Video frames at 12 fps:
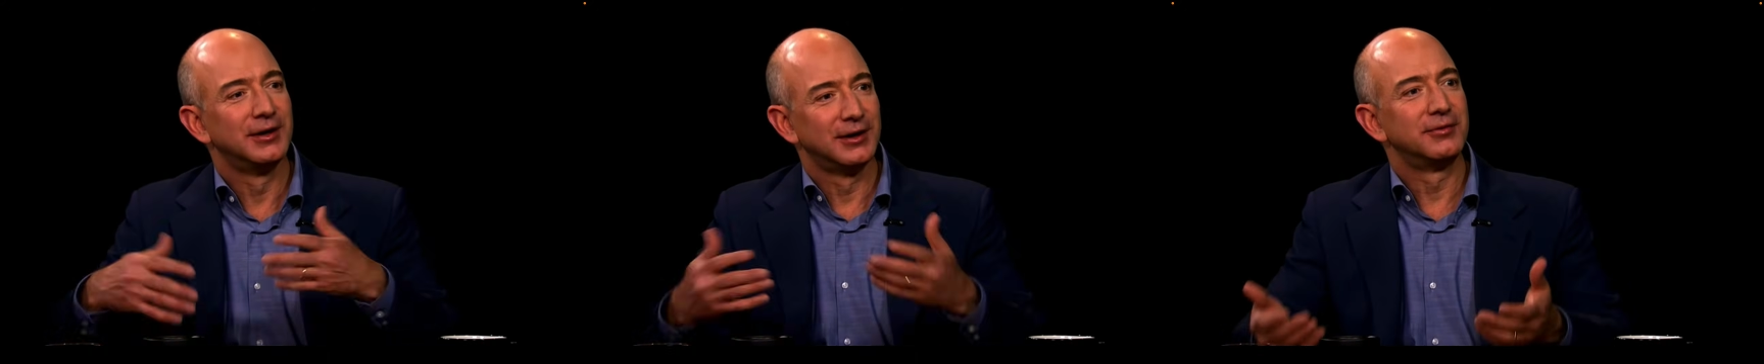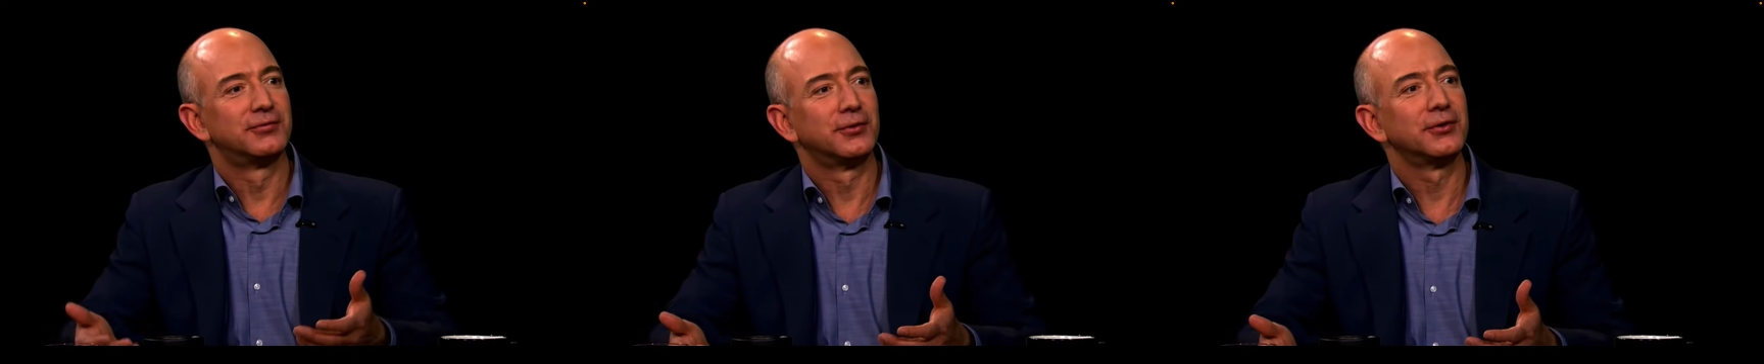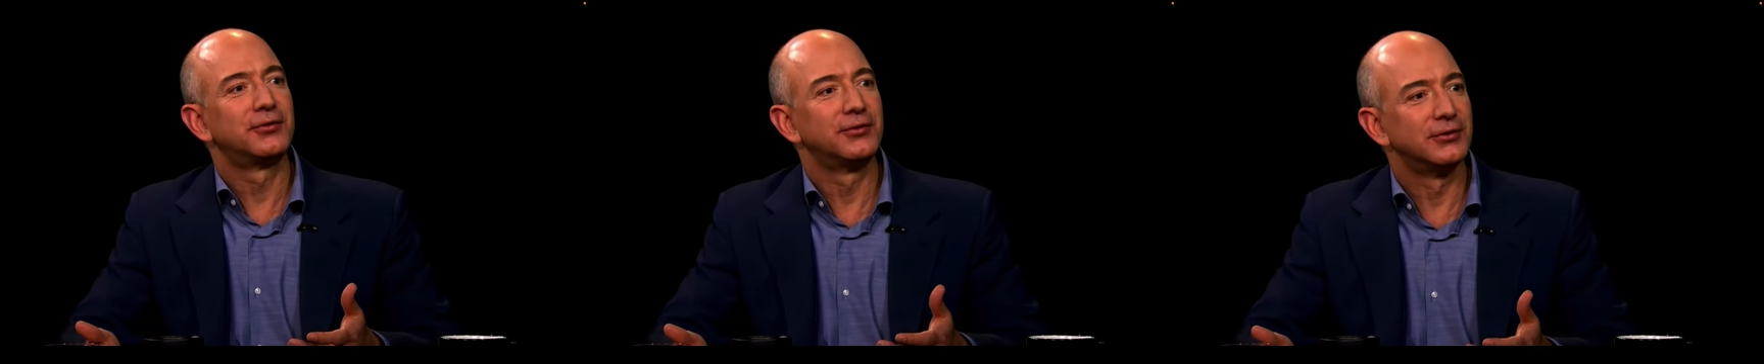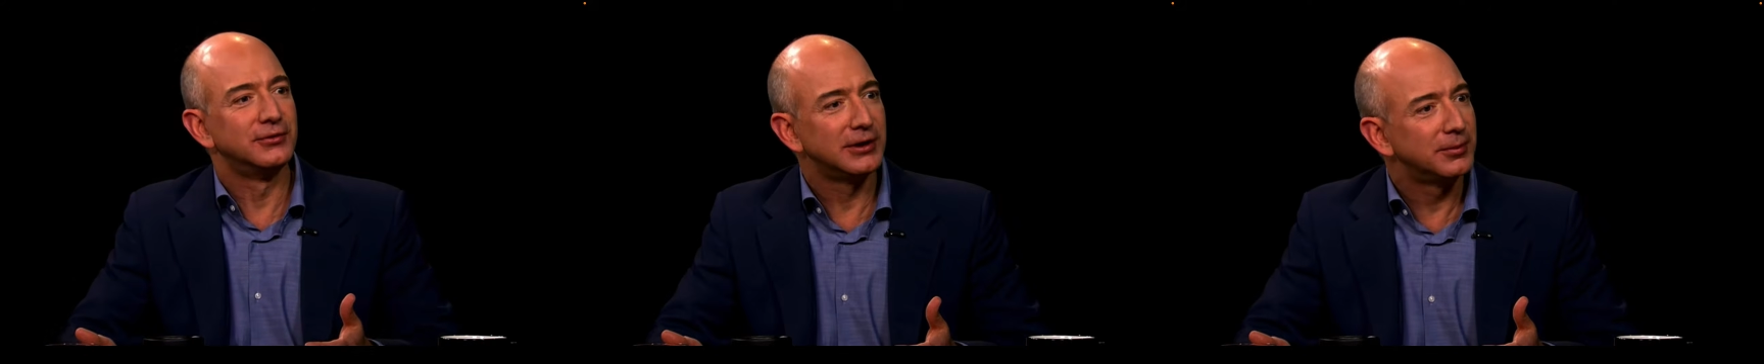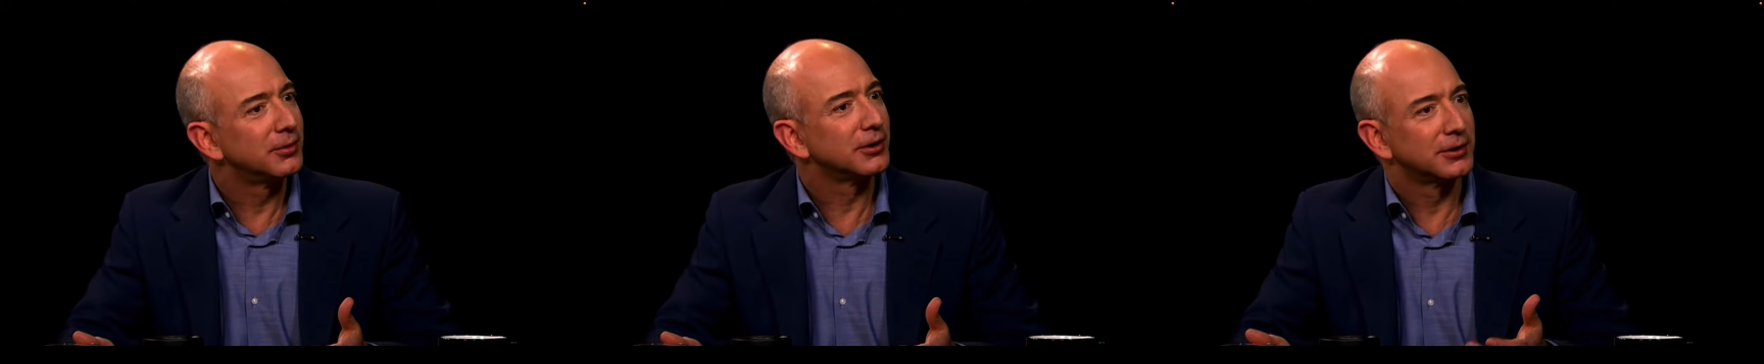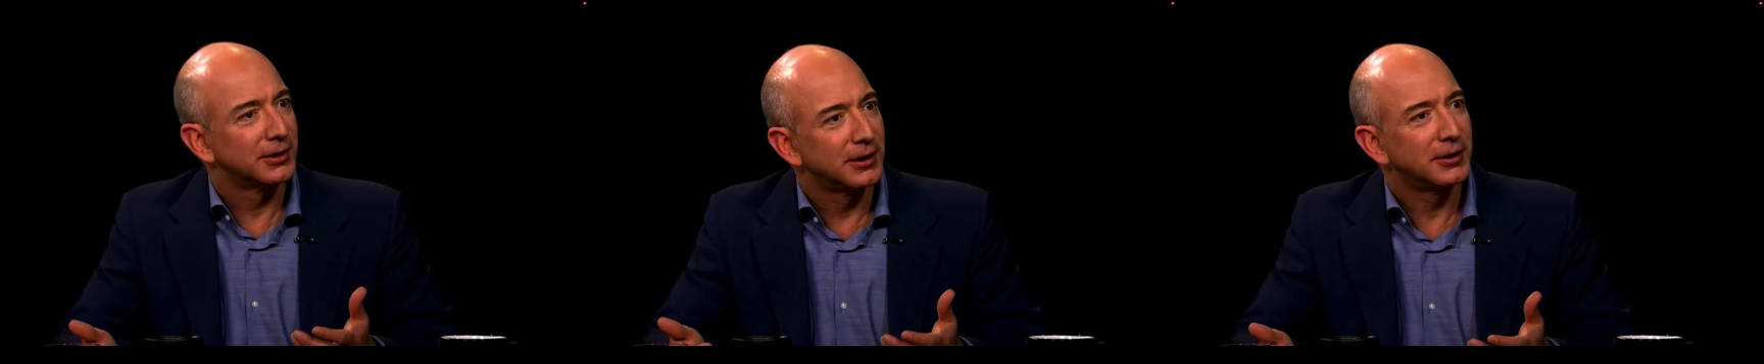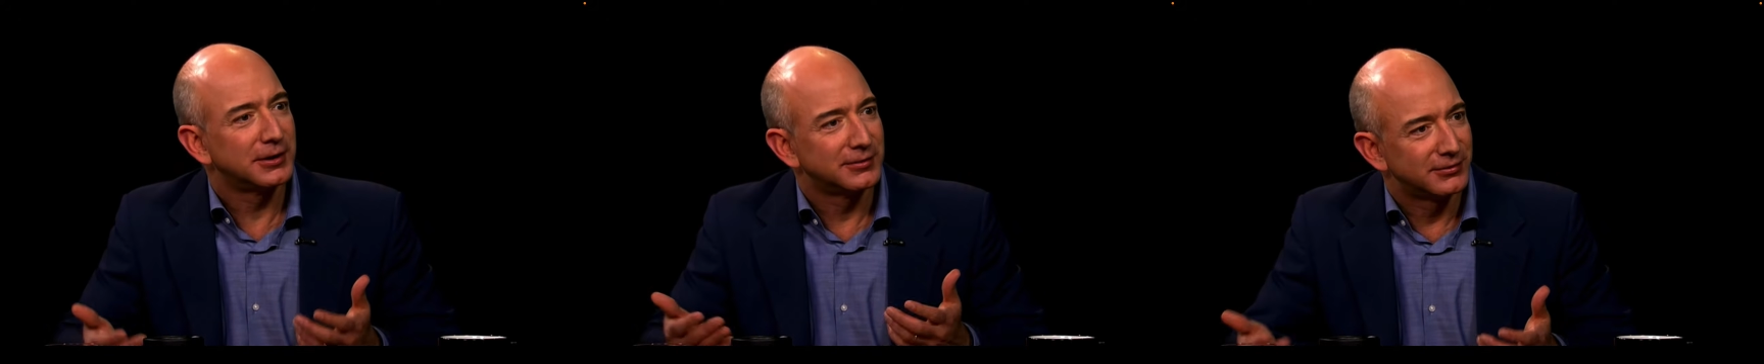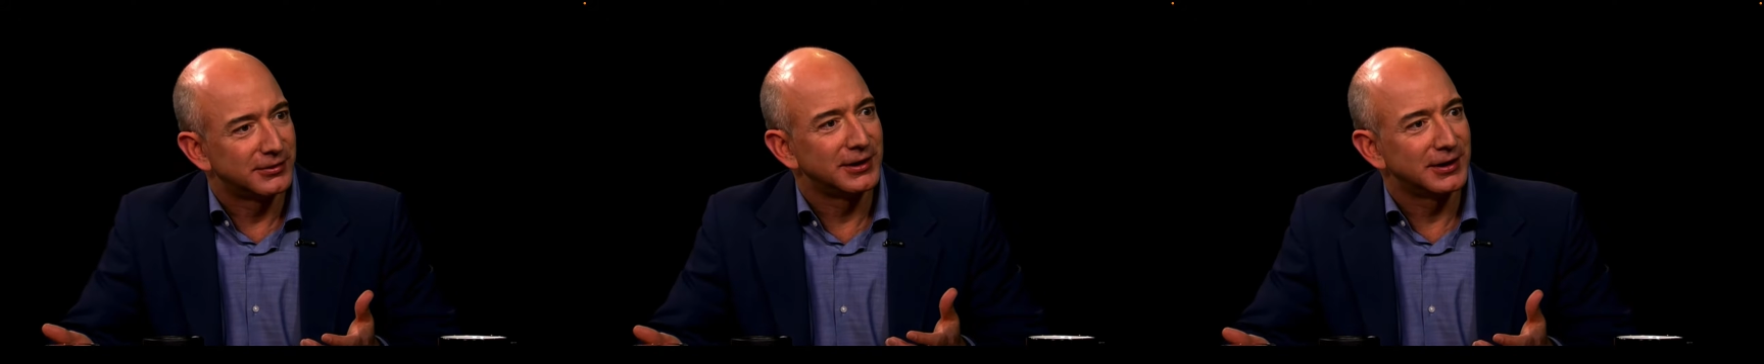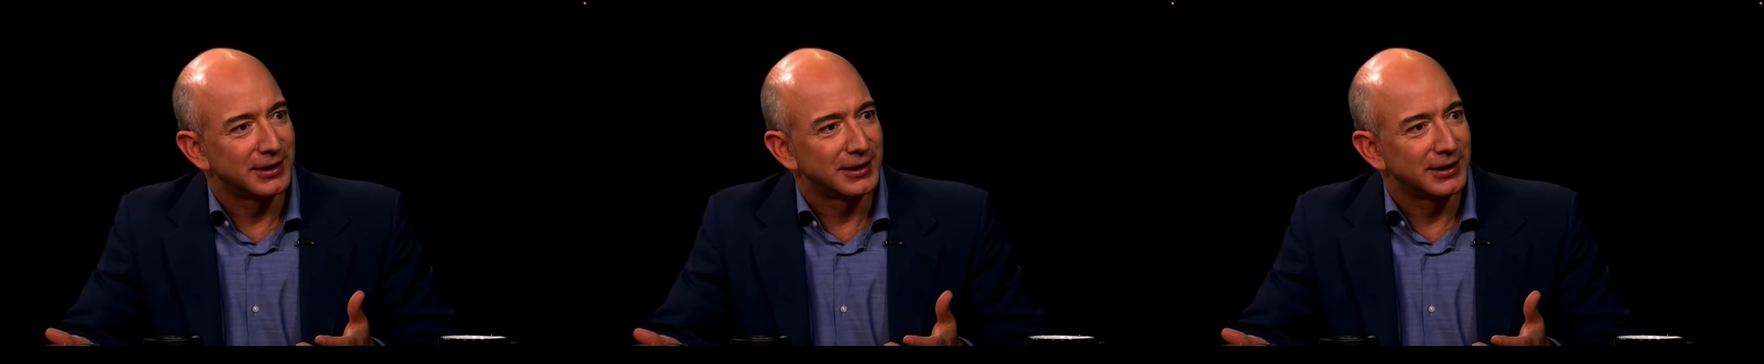it forces a deeper clarity of thinking.